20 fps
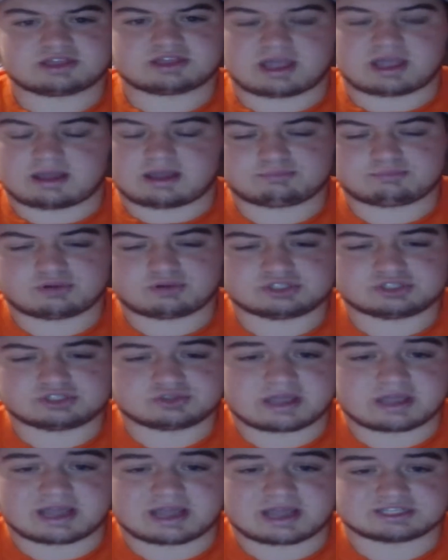I'm pretty sure
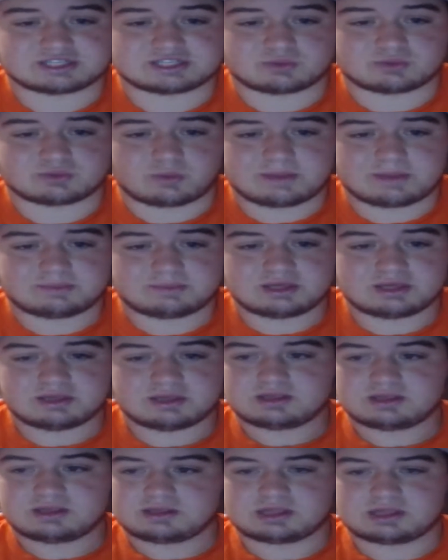they got swept.
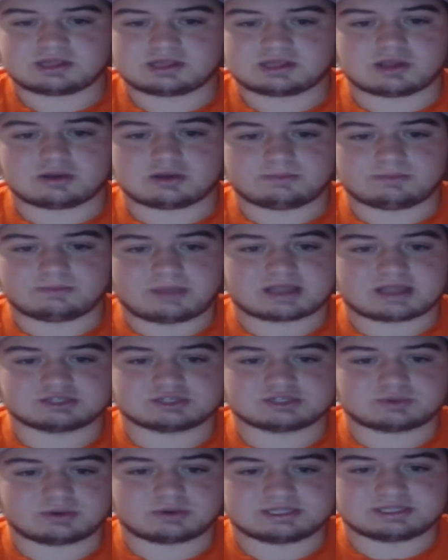Then they go back in
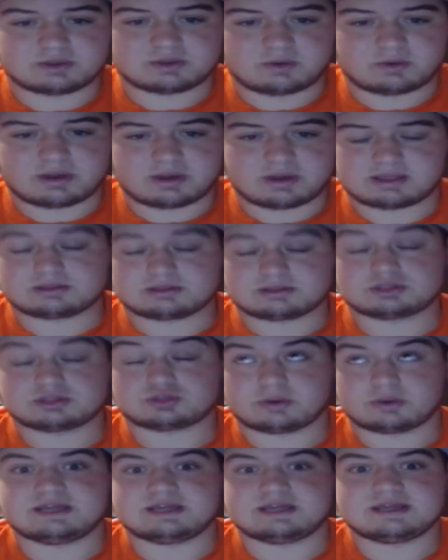
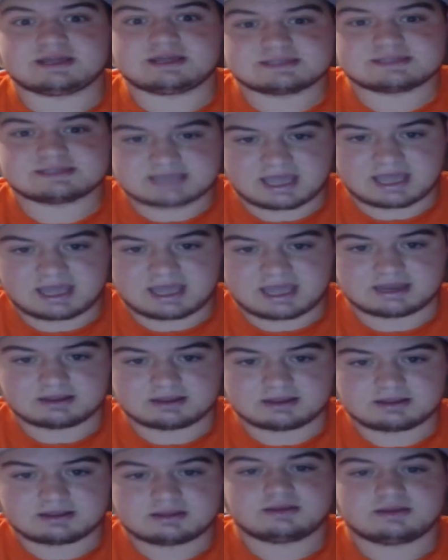2010,
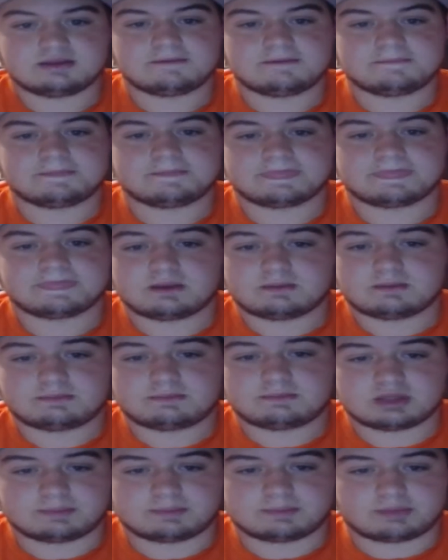
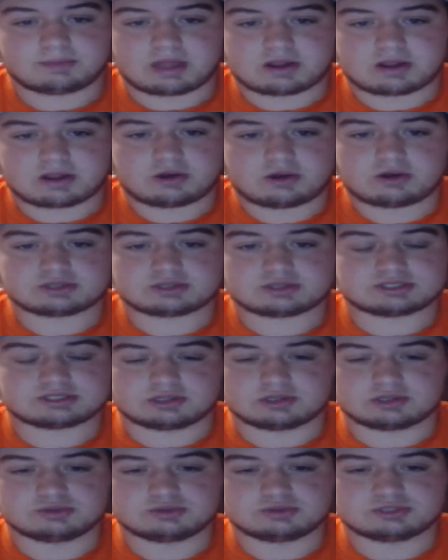play the Blackhawks,
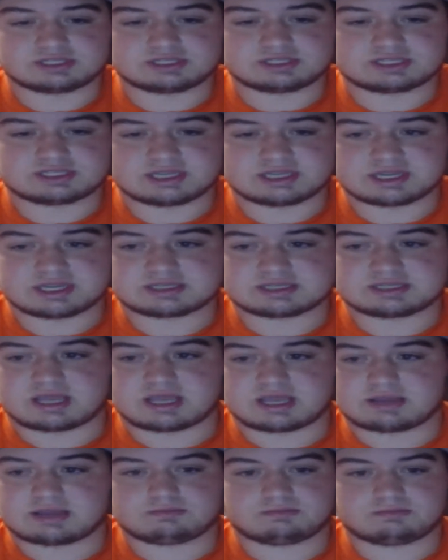lose in 6
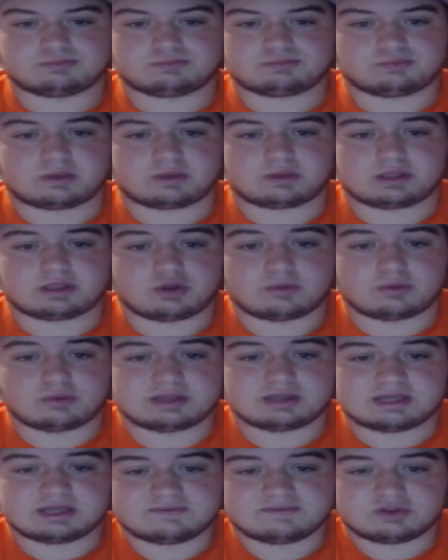when nobody
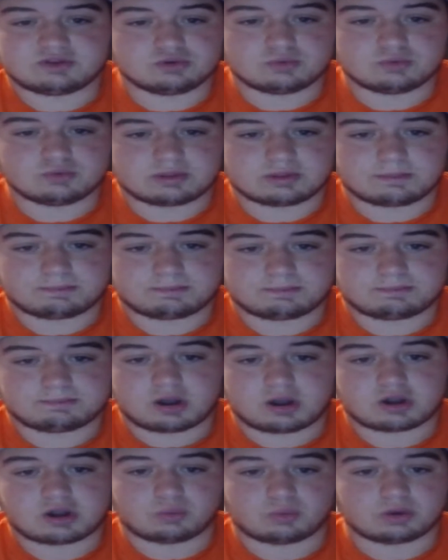even knew where the
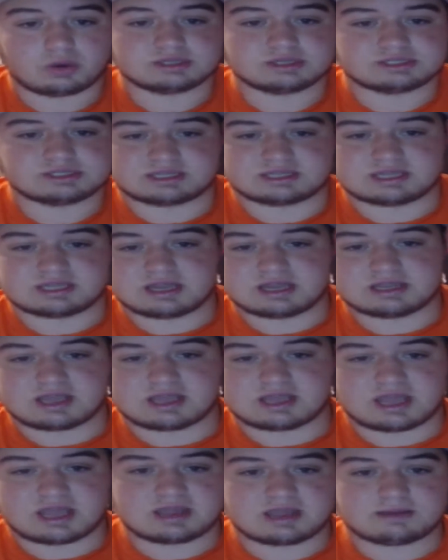puck was at the end of the
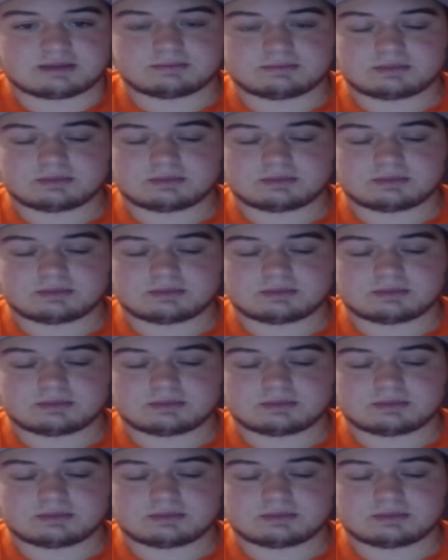game.